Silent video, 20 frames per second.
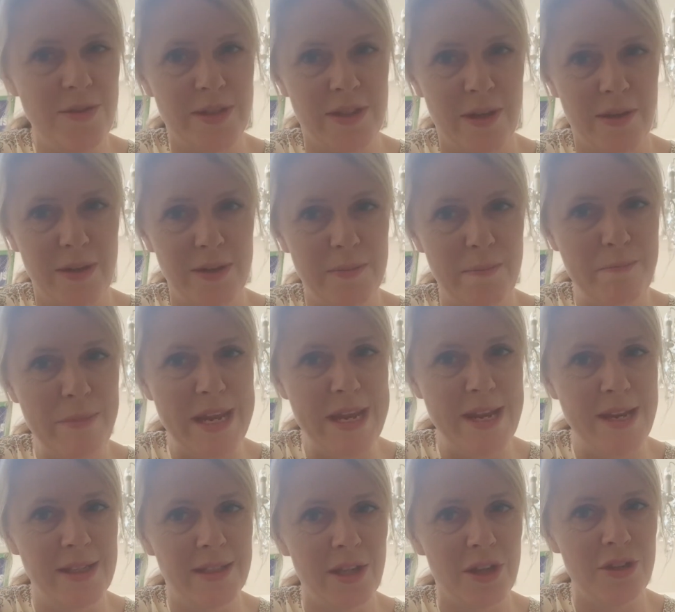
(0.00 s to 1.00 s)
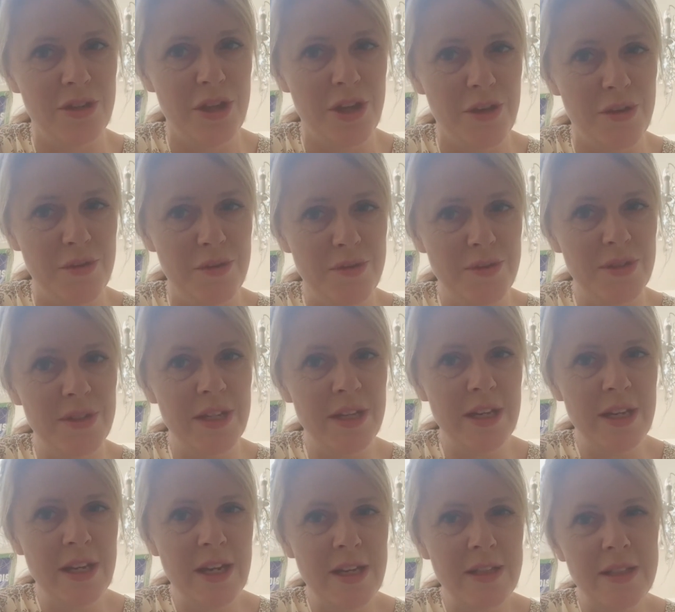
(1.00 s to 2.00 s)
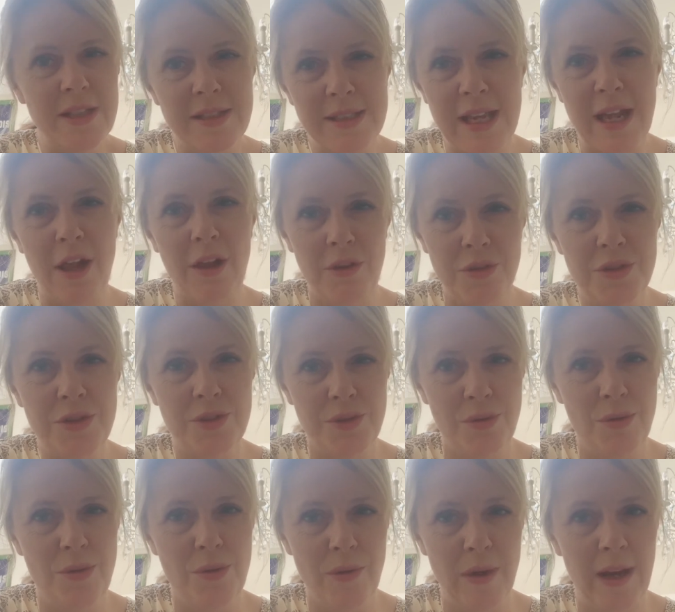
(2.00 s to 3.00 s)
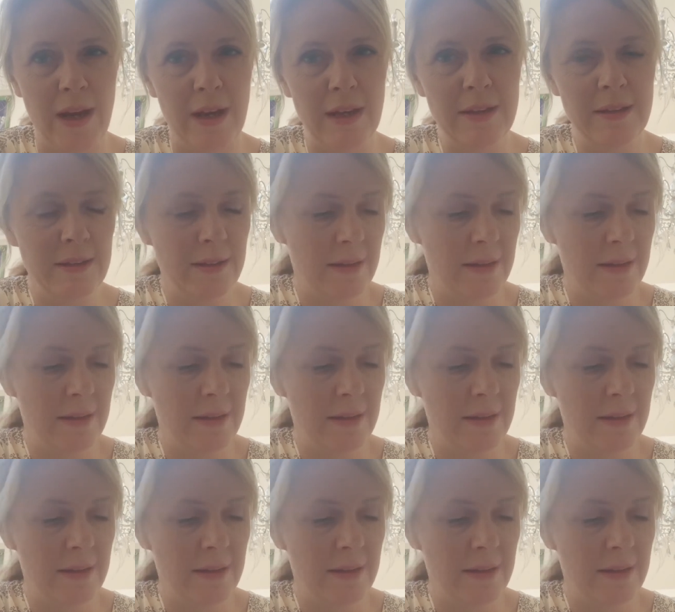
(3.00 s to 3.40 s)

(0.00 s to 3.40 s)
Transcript: those me's and you's to tell the story.